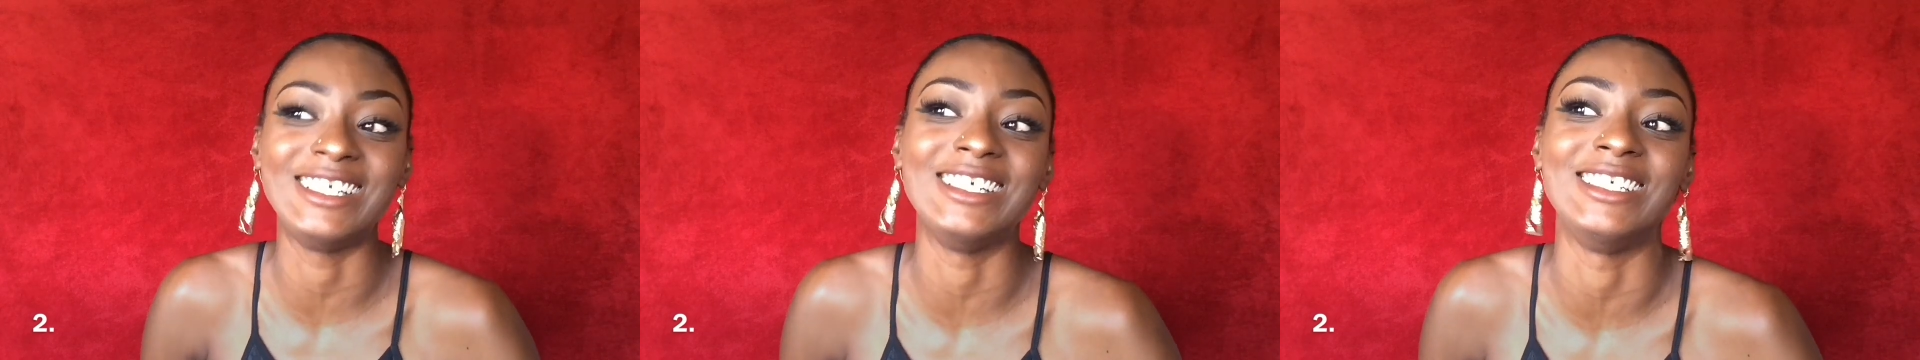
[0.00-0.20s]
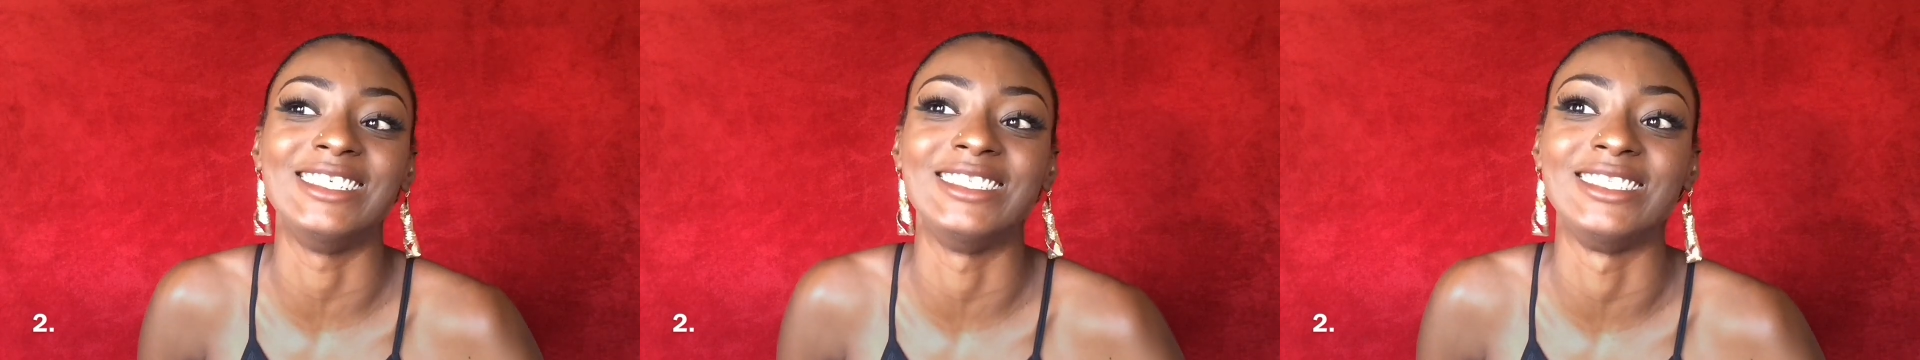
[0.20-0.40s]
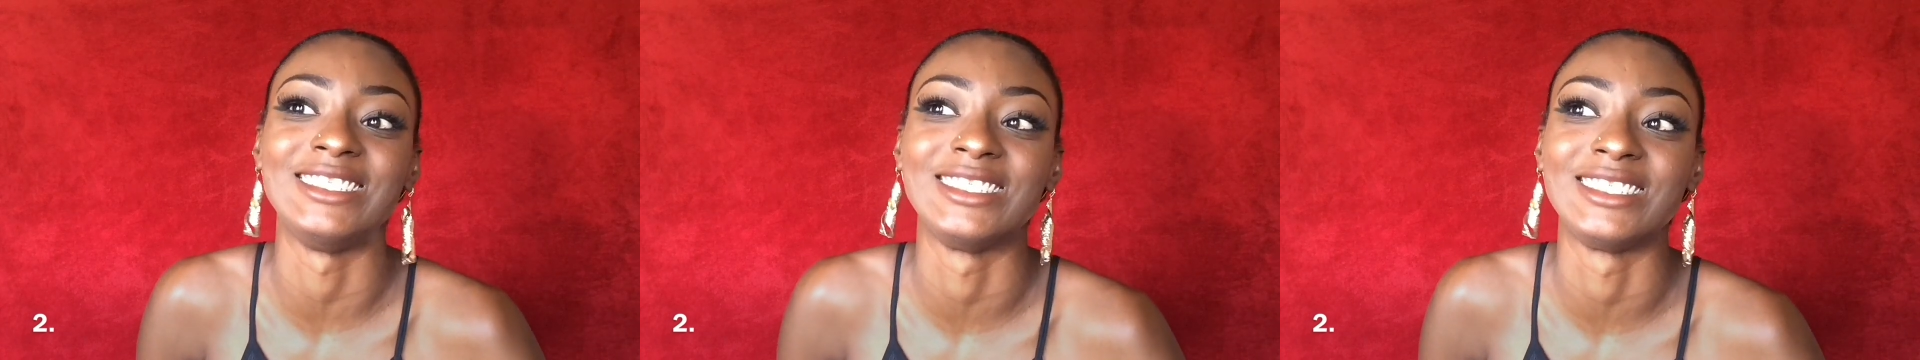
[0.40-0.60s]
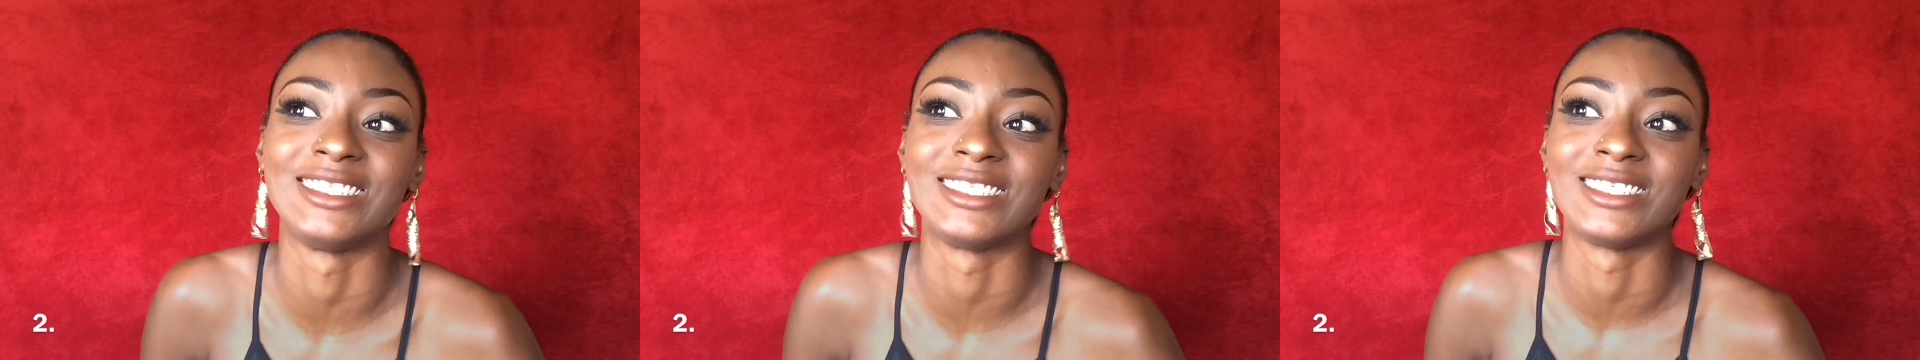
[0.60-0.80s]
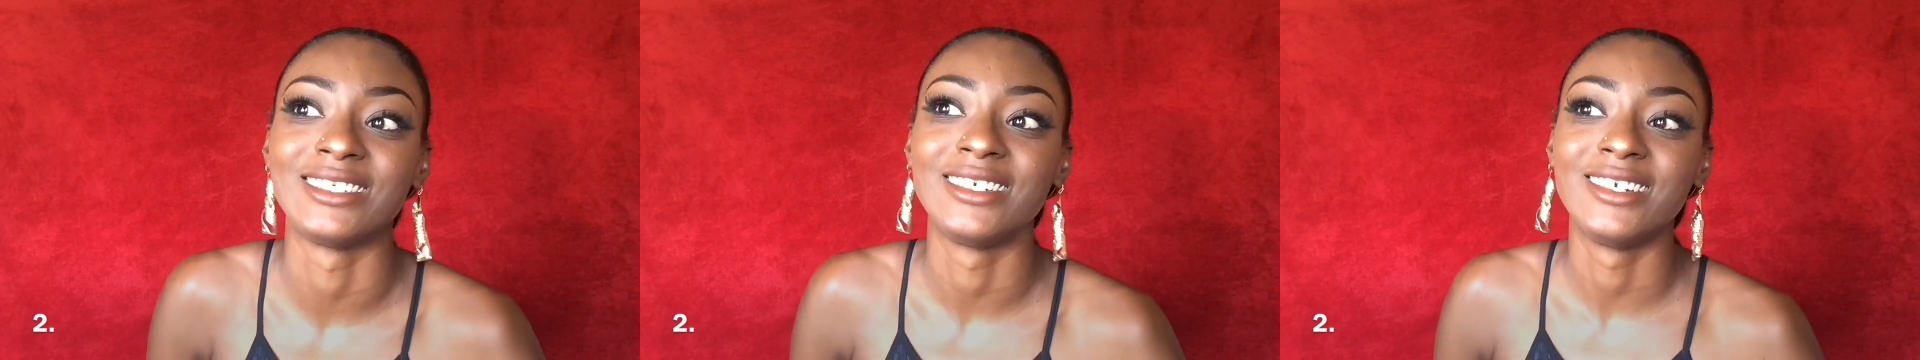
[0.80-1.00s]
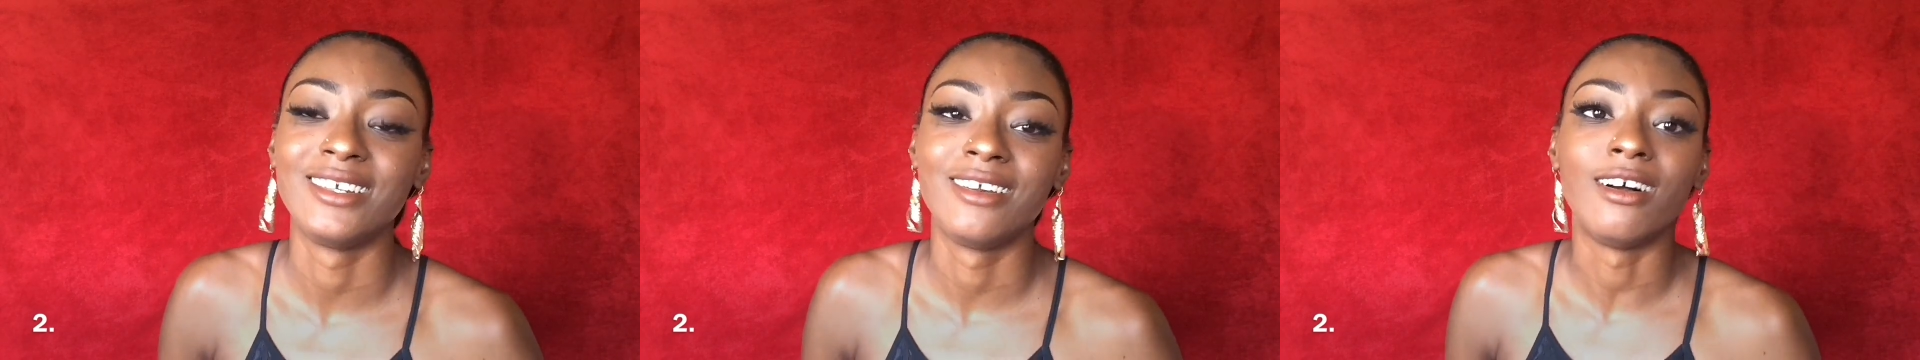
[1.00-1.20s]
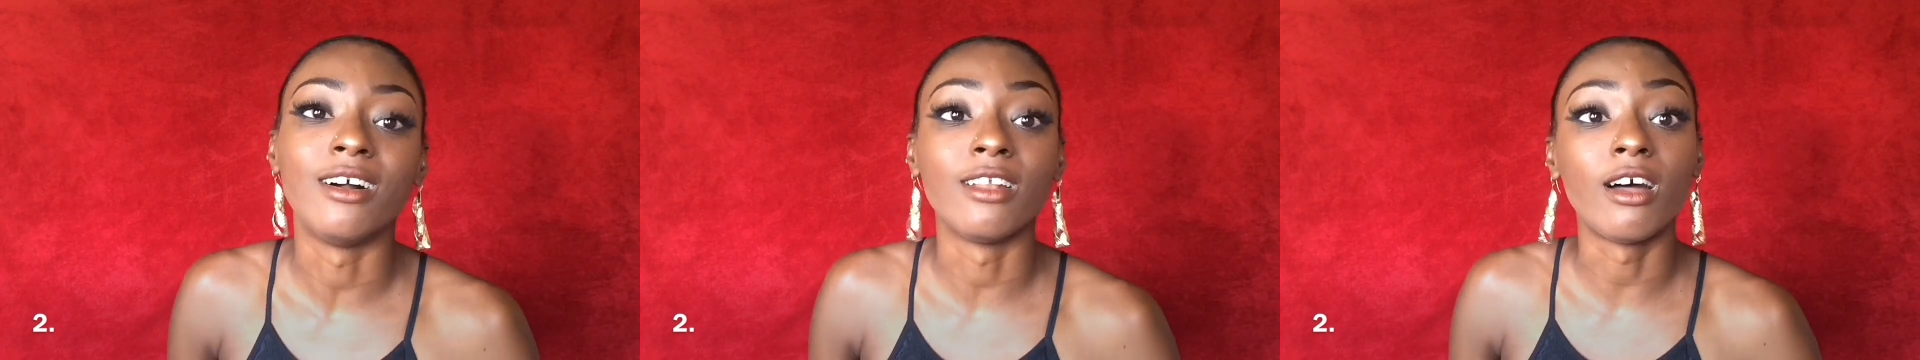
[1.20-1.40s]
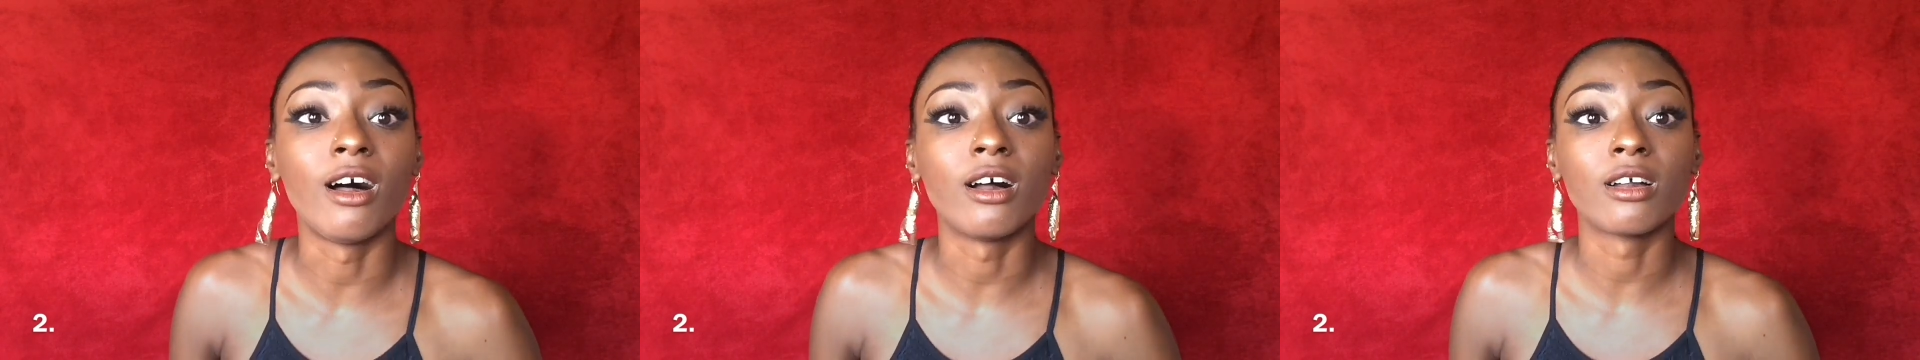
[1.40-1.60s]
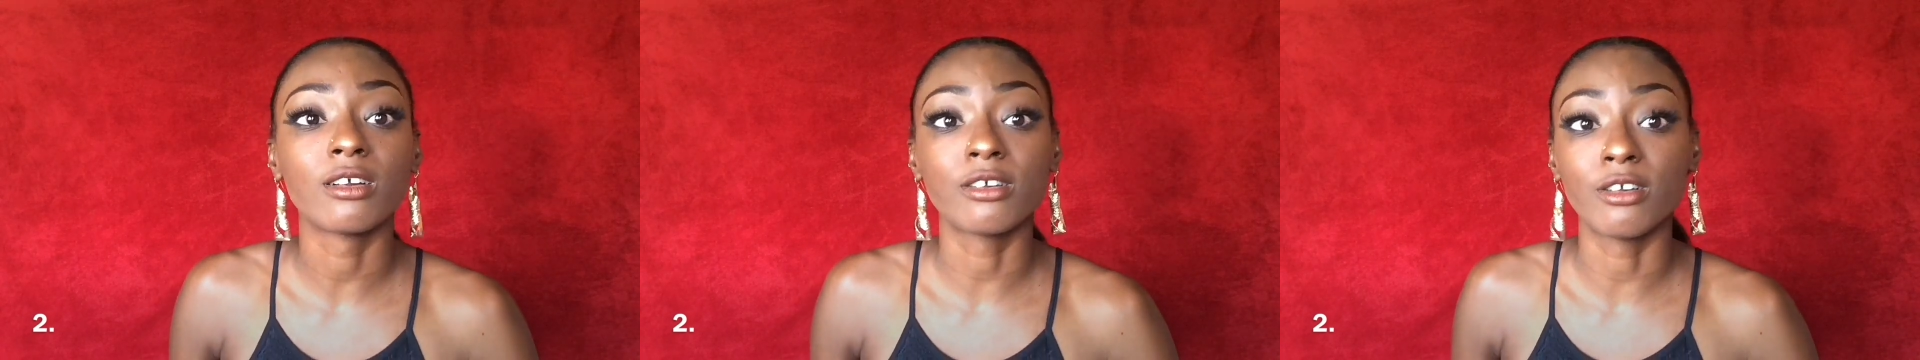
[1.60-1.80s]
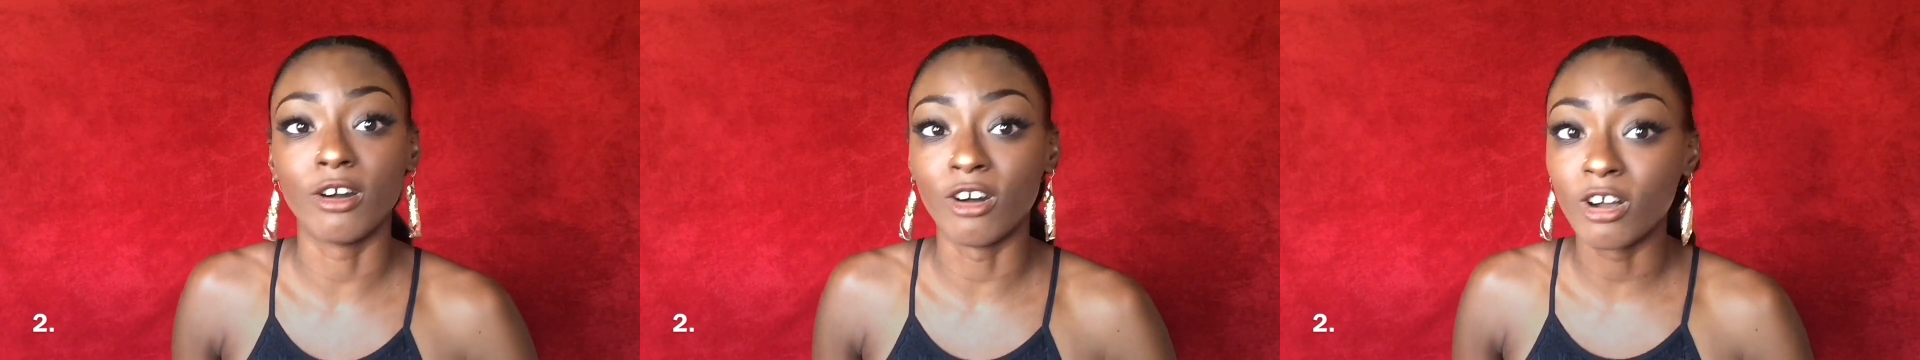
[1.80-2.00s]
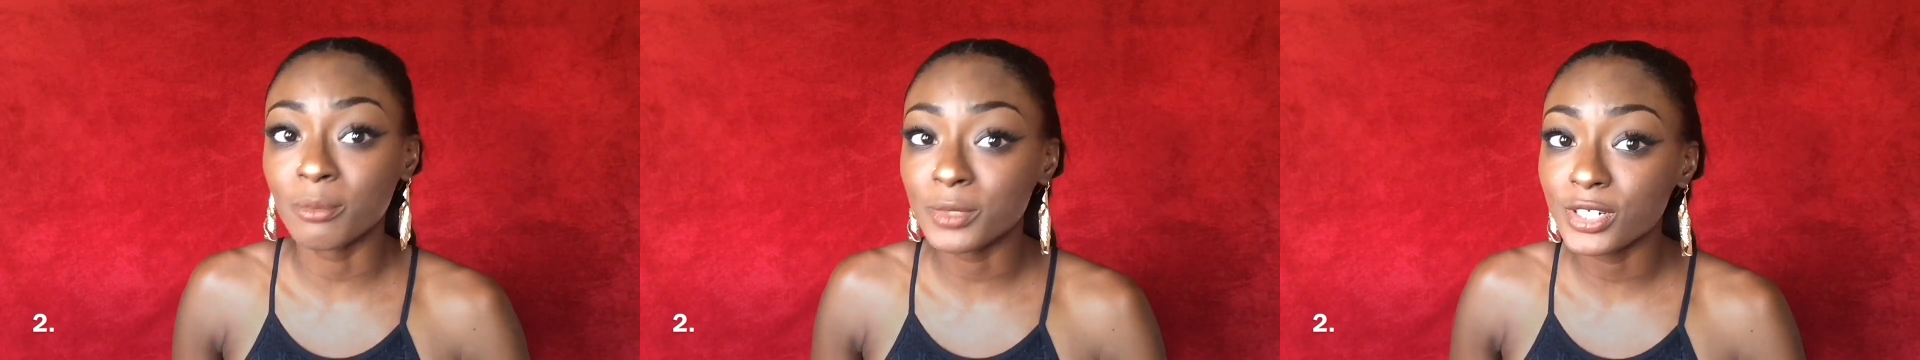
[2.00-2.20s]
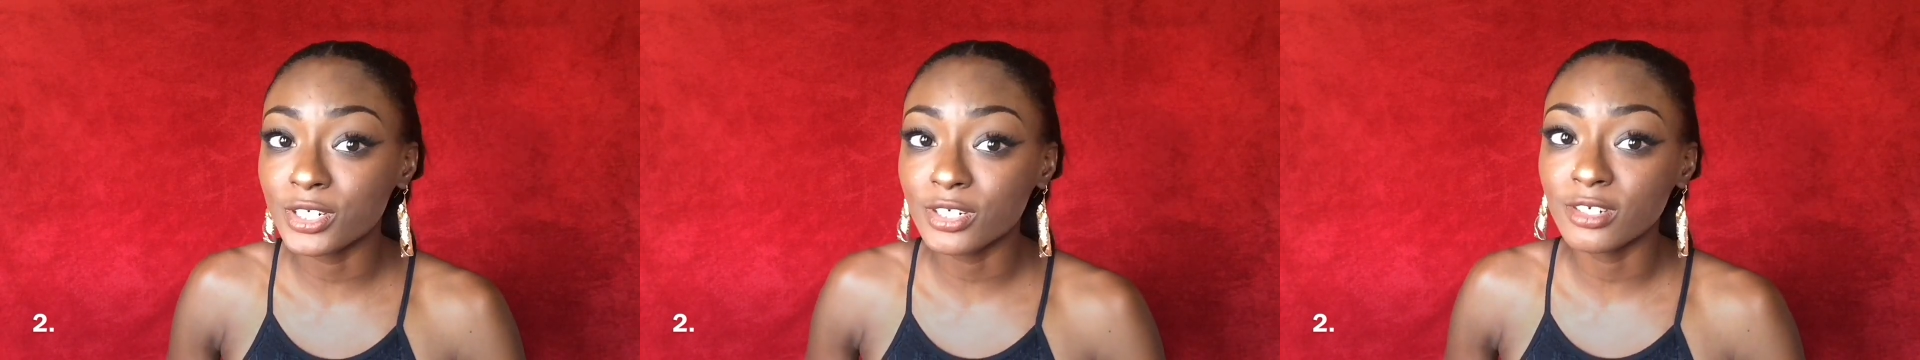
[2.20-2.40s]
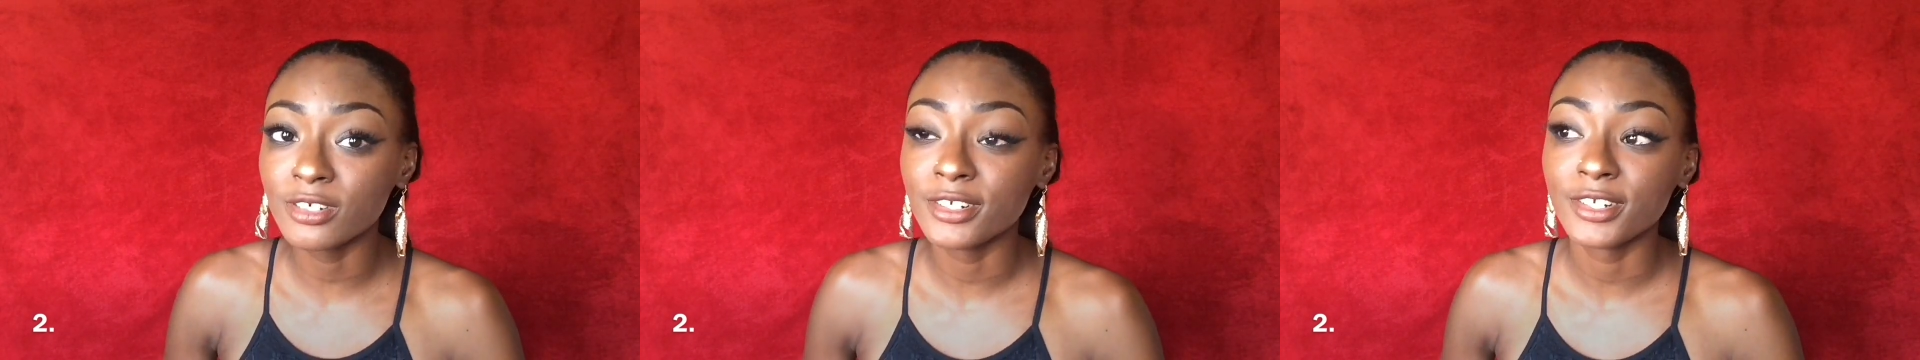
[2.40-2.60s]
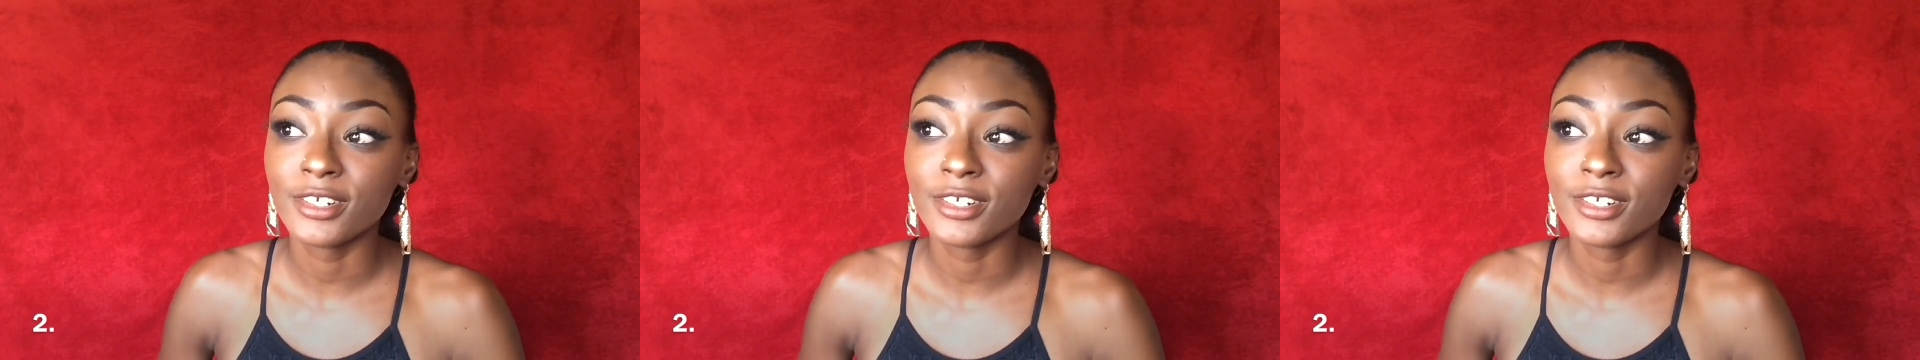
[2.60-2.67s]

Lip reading: is a lot calmer